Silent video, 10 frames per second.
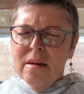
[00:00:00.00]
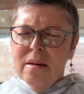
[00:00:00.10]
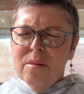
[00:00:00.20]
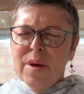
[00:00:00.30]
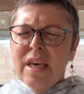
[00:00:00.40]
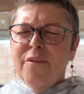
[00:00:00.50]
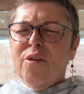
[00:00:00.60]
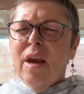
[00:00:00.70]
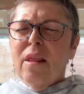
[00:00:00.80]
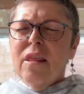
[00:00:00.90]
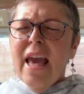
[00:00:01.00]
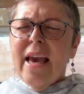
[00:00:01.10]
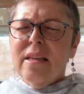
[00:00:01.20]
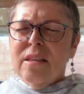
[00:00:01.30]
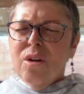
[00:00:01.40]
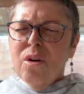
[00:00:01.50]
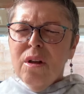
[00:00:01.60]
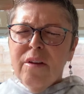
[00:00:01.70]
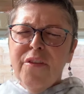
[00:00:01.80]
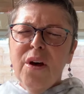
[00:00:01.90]
We give great thanks to
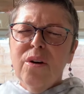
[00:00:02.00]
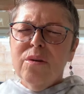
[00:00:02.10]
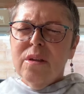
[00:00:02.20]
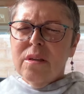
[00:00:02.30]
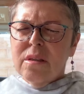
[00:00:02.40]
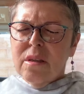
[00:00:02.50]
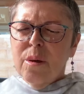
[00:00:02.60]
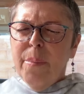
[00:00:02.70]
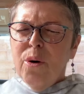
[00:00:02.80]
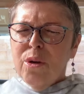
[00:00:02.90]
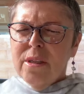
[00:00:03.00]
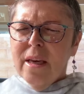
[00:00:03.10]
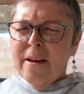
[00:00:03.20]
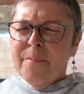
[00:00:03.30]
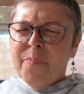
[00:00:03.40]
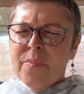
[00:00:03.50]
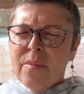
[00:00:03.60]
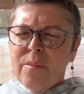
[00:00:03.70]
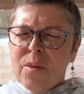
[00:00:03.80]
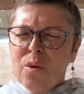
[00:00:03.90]
all of those that are supporting,
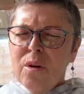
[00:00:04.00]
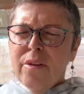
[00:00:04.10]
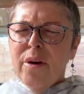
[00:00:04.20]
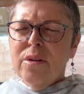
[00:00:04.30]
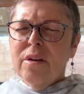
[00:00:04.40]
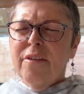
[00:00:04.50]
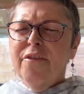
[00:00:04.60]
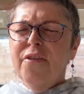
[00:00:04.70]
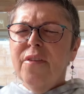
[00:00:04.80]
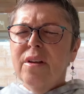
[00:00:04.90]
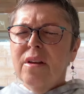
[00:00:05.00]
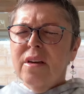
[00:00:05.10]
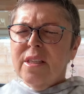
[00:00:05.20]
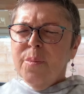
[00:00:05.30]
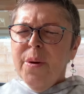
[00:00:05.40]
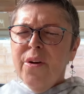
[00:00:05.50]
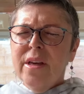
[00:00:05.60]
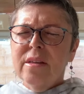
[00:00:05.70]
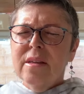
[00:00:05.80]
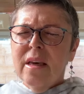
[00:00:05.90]
all those that are uh,
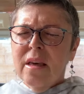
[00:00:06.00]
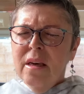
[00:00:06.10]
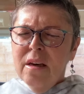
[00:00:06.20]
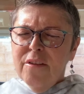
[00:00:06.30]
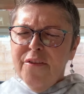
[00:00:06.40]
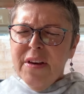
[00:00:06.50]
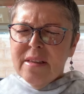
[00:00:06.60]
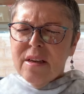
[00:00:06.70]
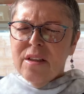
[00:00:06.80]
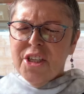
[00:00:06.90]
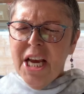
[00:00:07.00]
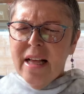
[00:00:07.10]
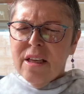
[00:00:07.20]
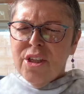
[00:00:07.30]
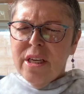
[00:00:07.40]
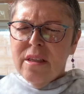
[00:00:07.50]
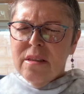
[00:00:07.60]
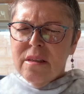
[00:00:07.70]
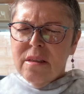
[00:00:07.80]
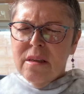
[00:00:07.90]
experiencing physical
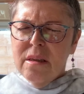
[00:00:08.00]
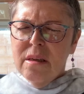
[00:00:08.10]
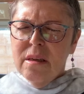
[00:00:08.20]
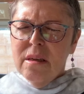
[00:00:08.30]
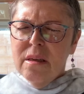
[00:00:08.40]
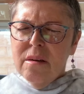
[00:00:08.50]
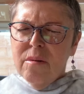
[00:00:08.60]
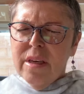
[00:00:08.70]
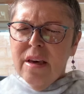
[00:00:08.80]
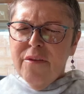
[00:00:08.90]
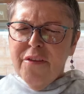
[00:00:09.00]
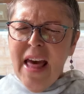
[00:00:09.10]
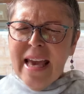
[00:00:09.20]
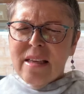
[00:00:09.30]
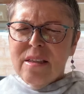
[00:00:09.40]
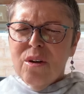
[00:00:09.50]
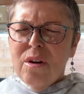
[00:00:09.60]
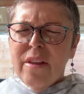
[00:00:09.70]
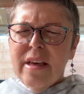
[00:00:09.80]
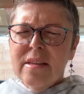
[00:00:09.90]
challenges. We give thanks to
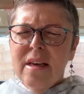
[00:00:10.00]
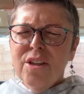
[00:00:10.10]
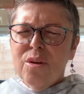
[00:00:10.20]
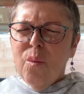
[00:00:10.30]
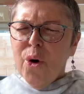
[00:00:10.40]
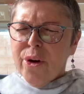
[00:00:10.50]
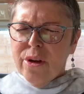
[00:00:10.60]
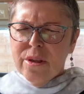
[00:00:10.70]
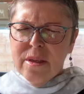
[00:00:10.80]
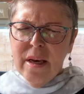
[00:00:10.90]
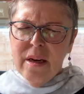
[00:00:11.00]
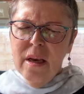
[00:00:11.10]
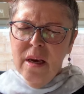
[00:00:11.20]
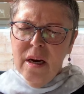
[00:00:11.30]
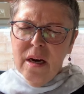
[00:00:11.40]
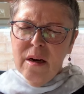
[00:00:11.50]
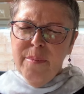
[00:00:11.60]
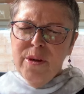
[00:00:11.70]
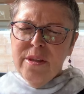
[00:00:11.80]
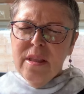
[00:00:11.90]
all the essential workers that are
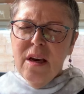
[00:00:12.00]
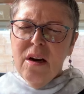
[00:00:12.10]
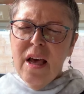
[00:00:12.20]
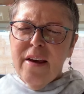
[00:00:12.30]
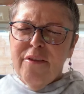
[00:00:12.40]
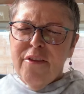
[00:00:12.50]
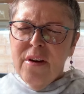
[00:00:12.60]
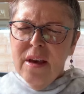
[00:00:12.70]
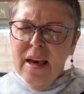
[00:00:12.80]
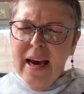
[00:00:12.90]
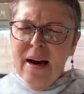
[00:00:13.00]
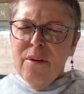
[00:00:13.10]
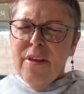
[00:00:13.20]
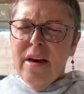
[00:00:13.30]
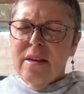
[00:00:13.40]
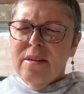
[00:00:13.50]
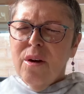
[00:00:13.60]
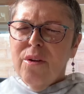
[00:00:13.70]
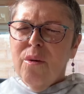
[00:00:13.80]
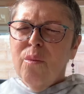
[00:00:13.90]
putting their life out there
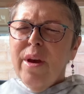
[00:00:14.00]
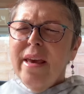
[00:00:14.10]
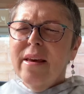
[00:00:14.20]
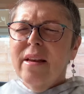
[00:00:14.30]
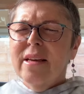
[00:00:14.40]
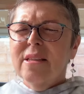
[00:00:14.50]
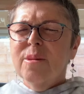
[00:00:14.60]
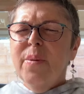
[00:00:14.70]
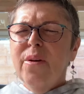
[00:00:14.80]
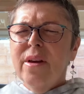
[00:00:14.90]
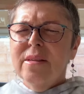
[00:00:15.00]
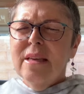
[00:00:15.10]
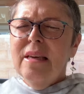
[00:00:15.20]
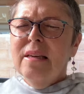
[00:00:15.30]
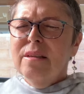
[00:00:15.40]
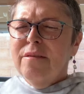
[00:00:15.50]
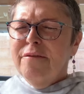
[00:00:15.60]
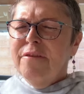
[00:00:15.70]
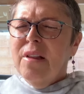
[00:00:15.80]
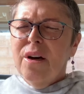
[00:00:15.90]
so that we can experience ease and
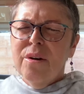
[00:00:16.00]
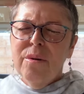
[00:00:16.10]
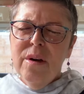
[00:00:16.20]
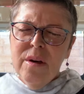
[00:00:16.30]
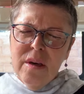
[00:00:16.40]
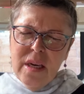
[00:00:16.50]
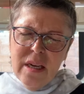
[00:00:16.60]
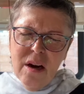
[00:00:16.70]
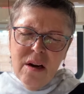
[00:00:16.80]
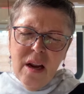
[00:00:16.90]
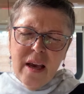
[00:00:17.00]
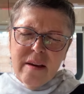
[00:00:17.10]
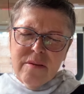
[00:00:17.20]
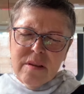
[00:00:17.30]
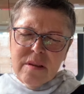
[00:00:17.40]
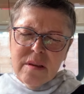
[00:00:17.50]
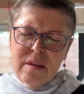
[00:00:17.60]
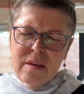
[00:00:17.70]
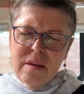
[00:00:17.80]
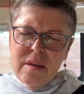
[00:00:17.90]
flow in our lives.
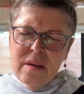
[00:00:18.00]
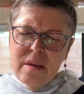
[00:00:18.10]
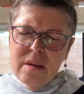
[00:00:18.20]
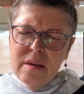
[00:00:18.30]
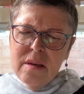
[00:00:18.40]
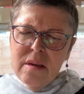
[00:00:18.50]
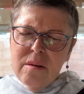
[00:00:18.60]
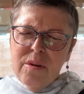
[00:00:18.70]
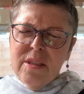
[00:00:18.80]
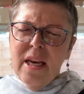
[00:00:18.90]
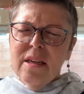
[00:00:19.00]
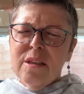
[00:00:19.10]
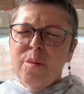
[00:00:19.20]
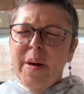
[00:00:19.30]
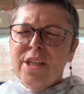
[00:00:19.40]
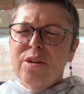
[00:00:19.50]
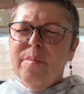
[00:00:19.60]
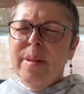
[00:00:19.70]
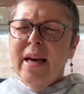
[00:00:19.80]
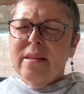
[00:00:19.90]
We send a special
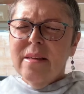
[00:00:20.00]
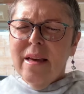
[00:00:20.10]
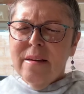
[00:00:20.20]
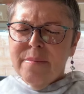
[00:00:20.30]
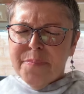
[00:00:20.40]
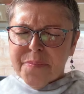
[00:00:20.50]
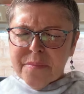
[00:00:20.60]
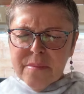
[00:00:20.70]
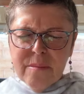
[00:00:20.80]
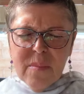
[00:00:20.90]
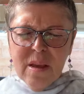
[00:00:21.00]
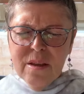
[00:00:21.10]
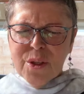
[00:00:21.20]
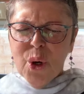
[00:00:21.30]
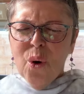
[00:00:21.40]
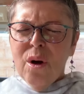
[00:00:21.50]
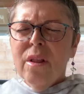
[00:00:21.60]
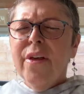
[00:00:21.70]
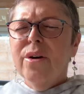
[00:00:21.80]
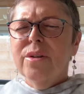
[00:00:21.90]
blessing to
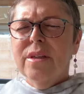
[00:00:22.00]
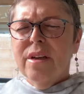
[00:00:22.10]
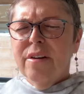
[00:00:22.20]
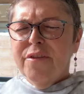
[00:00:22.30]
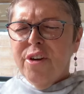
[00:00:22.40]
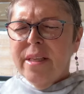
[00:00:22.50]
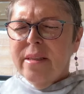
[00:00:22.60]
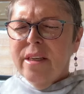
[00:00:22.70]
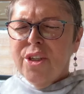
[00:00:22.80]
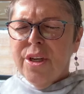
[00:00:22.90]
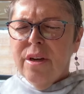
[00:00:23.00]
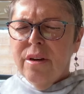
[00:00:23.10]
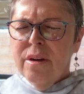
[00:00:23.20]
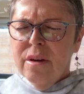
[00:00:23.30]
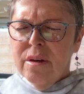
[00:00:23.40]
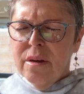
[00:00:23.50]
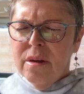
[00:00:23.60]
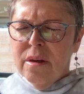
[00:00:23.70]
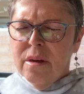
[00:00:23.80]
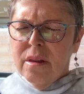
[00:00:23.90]
all those that have transitioned,
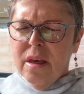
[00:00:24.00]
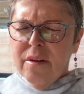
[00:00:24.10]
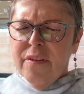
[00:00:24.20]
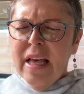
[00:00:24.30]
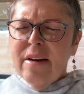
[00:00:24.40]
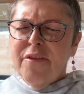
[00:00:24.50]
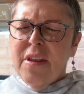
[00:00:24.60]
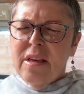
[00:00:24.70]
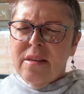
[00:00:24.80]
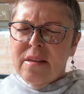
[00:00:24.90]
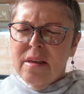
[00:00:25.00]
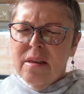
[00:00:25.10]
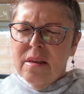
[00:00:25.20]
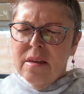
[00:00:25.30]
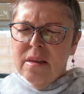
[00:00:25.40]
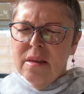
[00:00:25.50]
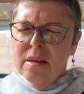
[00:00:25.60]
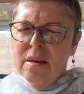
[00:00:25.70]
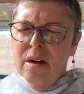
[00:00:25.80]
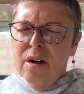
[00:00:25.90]
that have left this
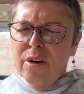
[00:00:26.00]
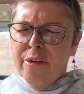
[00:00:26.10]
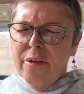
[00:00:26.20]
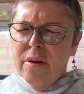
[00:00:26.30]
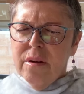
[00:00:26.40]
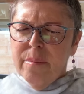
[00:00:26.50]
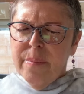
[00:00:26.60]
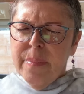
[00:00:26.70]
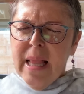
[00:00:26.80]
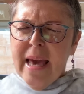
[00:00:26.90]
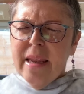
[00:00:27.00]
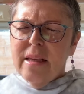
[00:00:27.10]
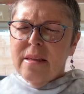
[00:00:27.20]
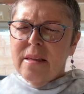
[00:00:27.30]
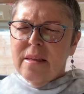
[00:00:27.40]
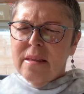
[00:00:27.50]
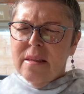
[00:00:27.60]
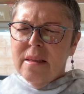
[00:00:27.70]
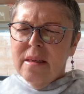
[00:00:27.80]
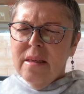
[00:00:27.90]
earth planet
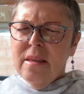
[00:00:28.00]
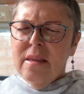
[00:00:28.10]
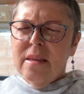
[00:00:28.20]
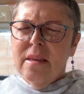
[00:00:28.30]
and